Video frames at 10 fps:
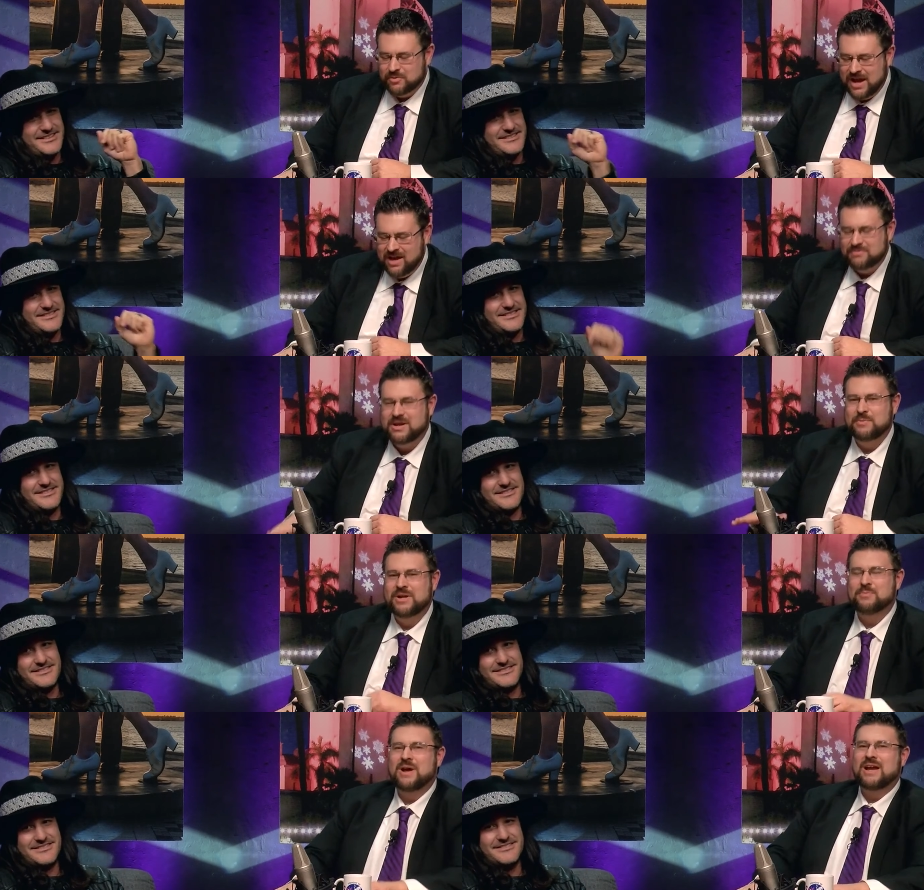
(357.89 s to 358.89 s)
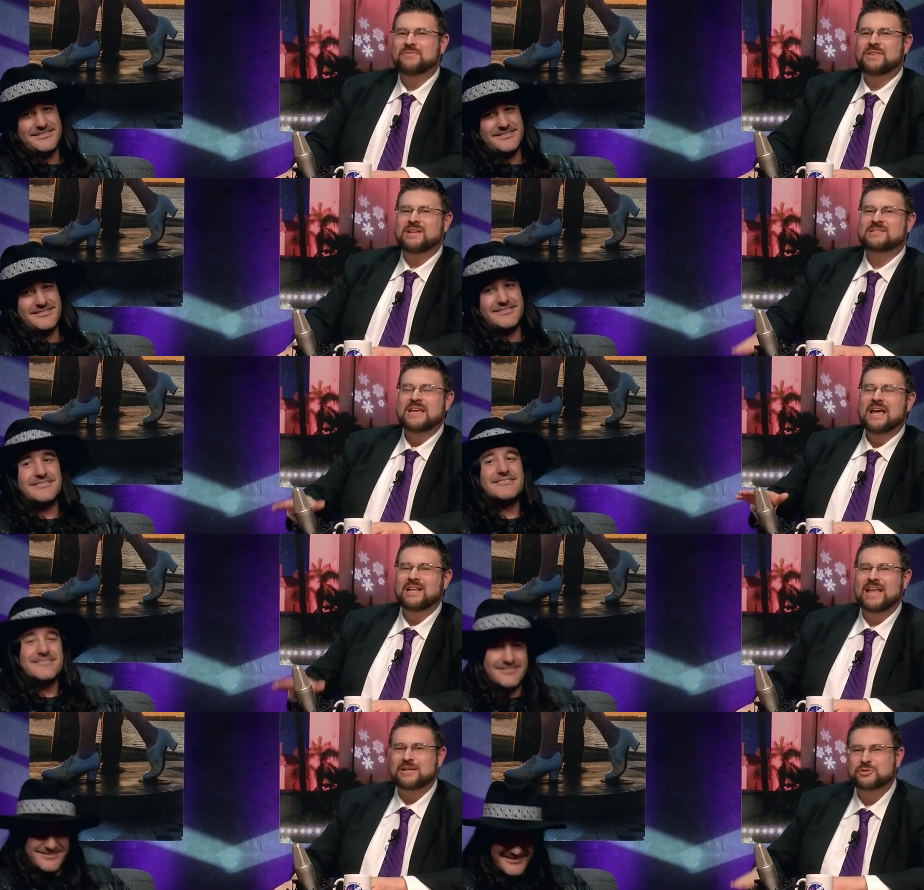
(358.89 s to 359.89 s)
Speaker 1: around. Coming up right after this,
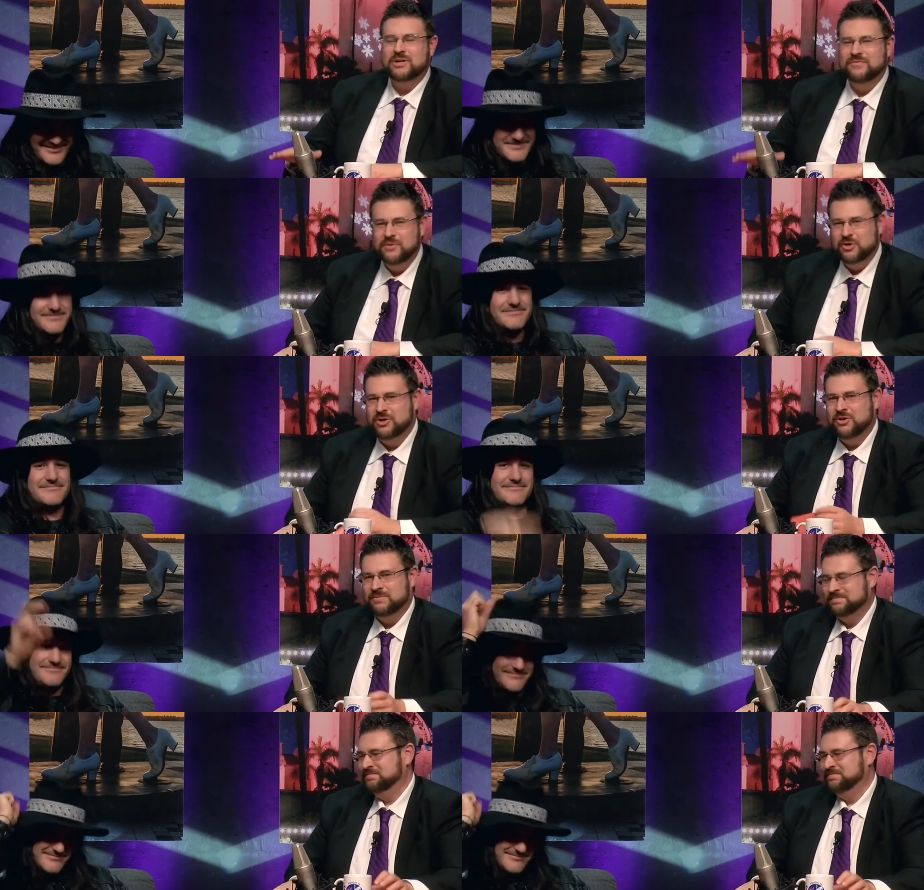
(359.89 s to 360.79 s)
Elektric Voodoo.